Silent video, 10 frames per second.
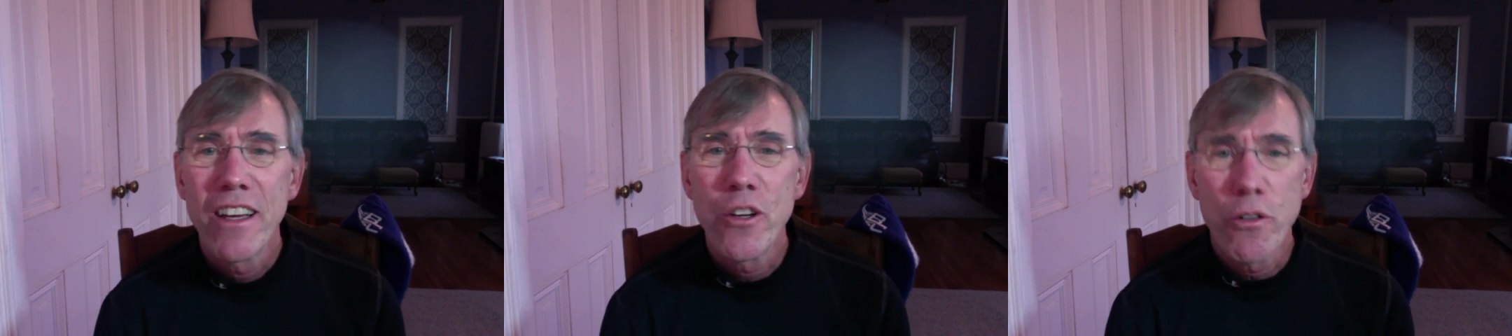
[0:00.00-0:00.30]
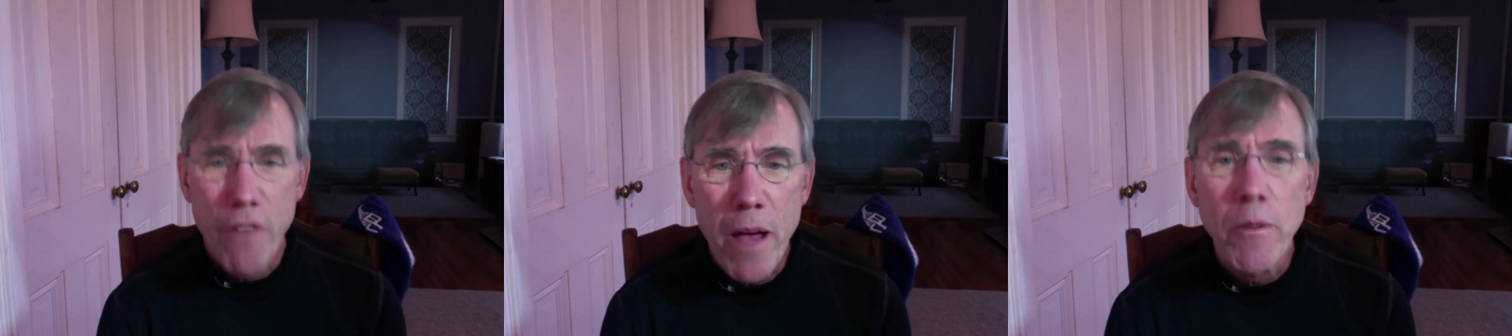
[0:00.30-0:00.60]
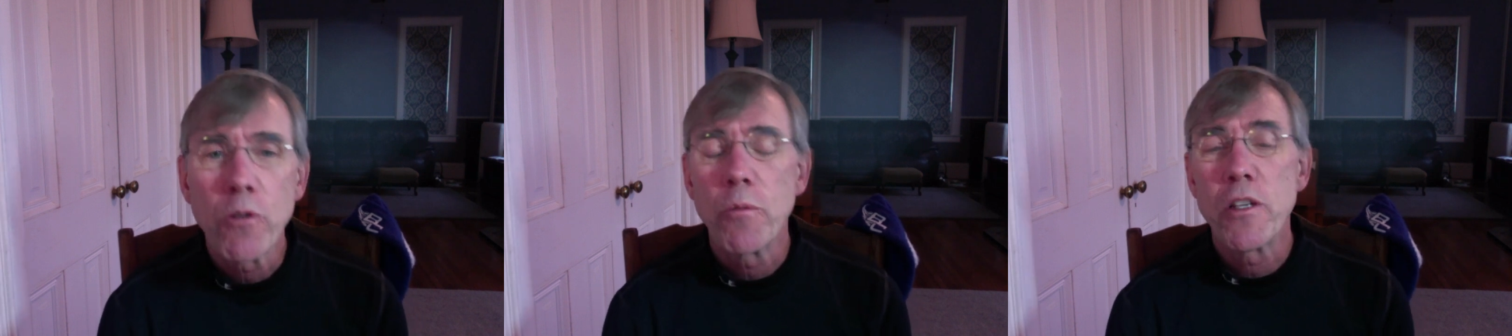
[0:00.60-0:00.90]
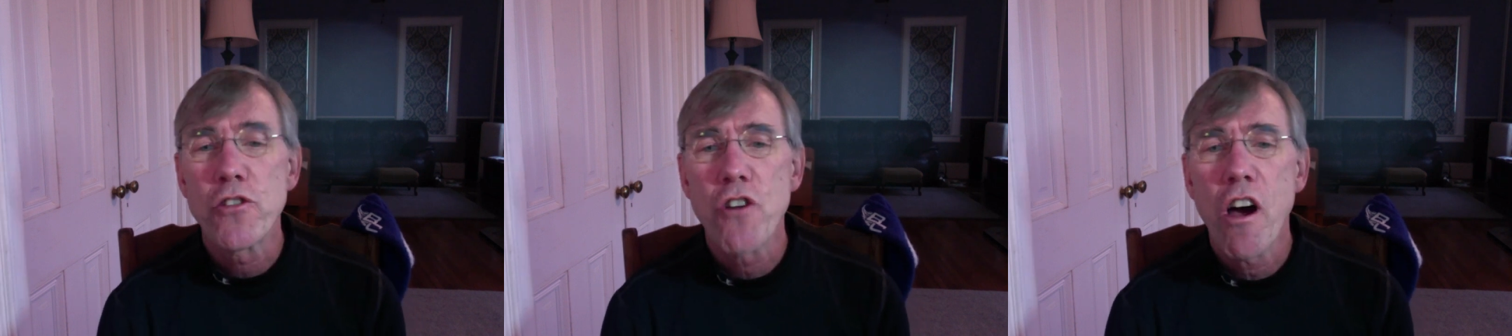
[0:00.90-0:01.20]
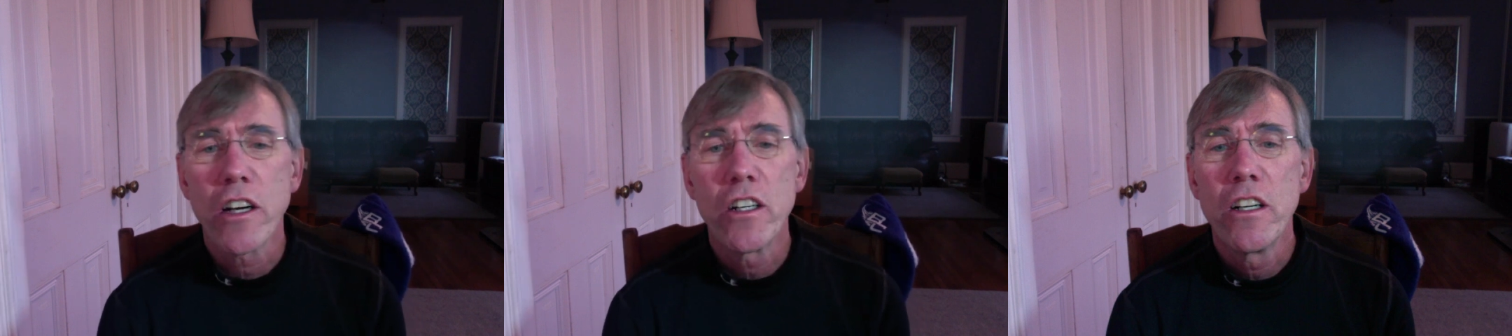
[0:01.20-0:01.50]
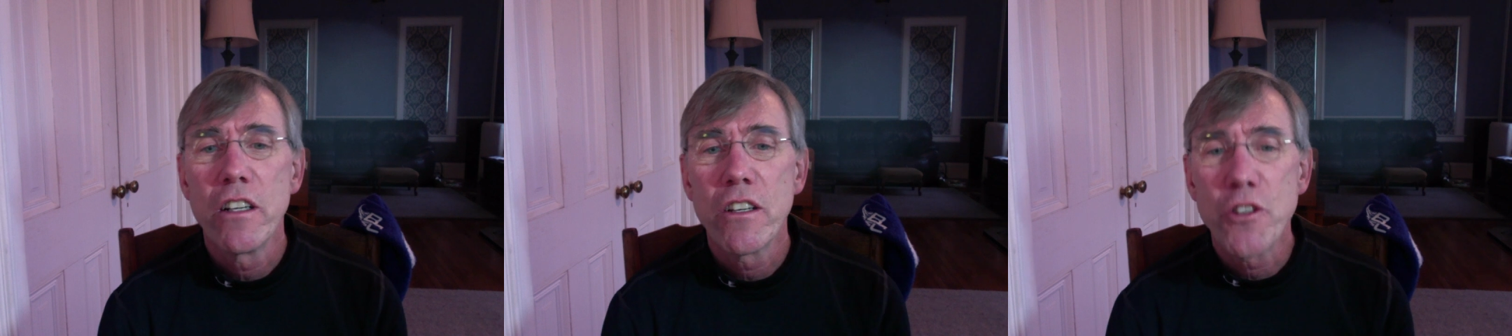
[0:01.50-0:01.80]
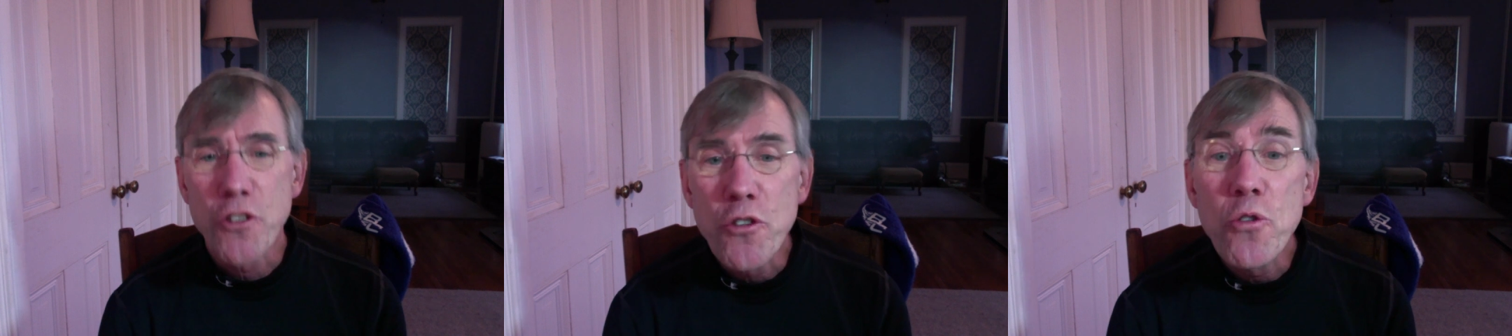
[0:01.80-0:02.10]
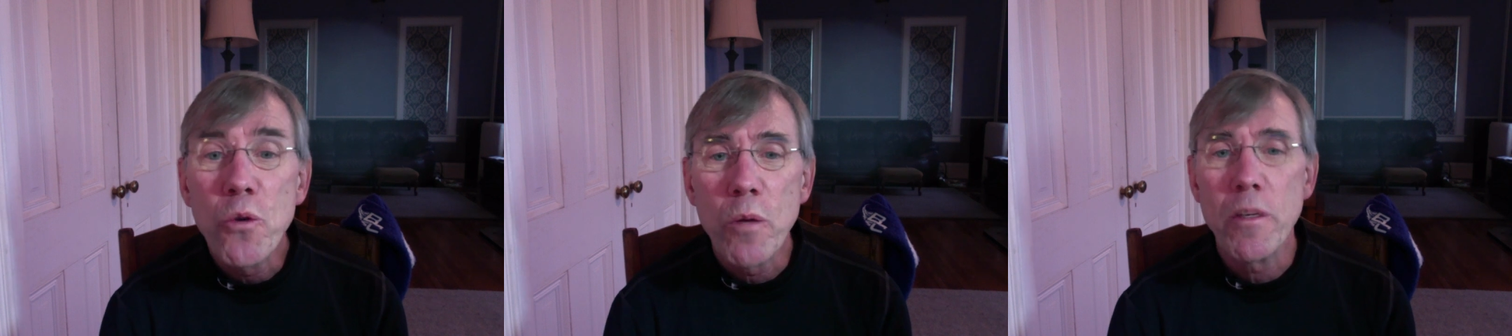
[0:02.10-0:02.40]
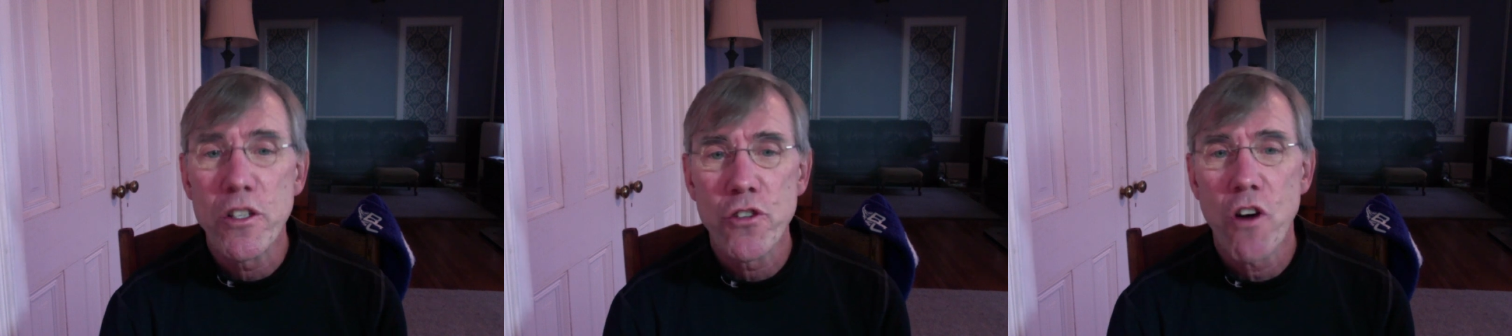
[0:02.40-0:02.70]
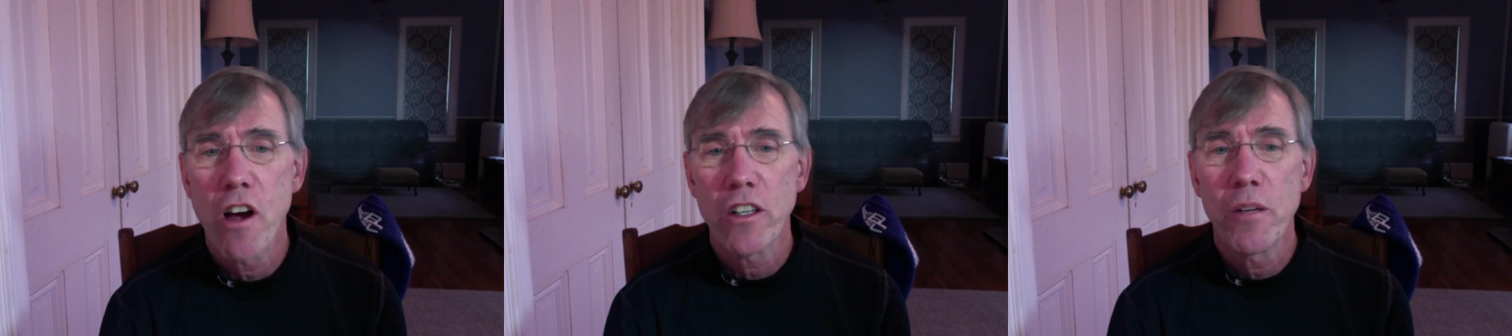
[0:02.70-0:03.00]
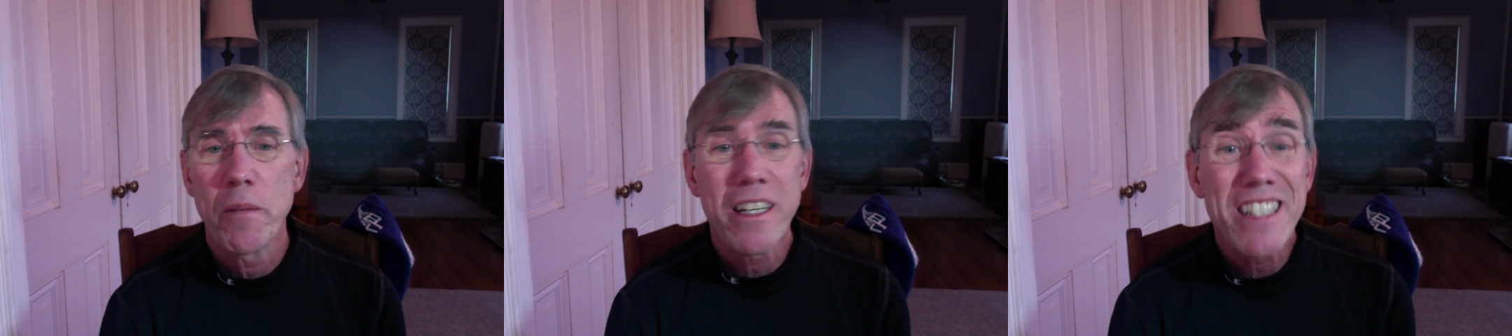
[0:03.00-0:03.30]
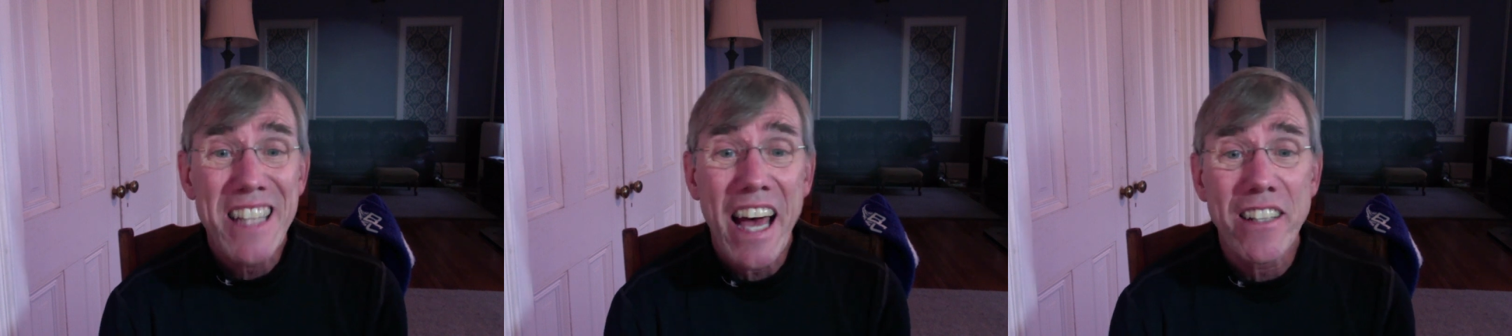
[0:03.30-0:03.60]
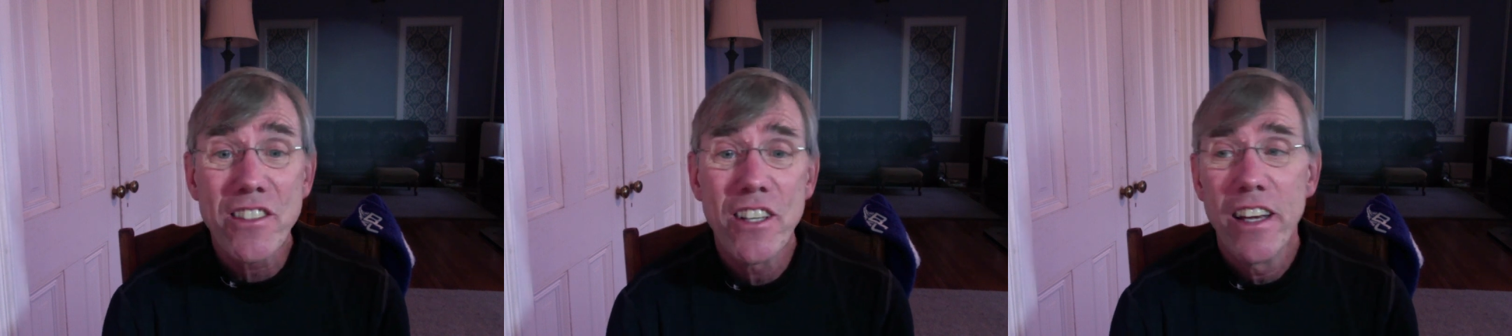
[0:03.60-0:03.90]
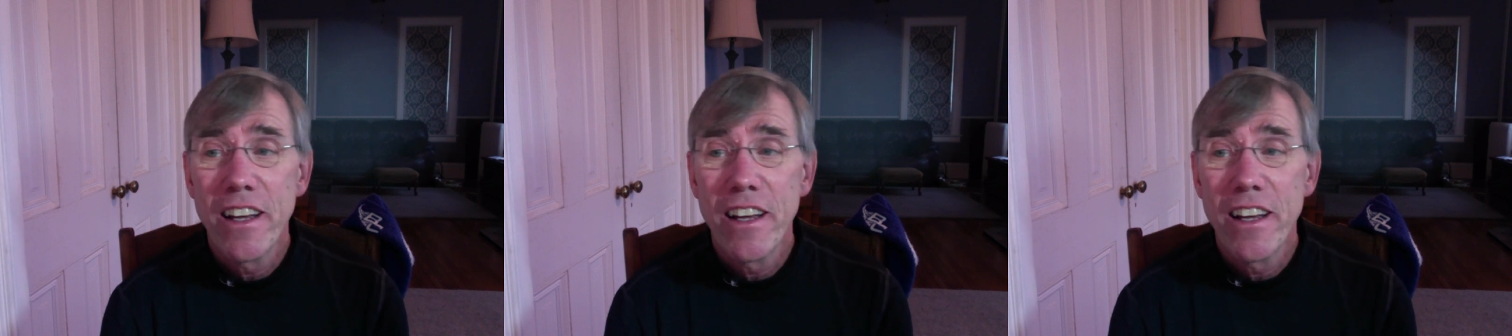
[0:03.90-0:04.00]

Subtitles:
your family will be stronger. You will be stronger, because that's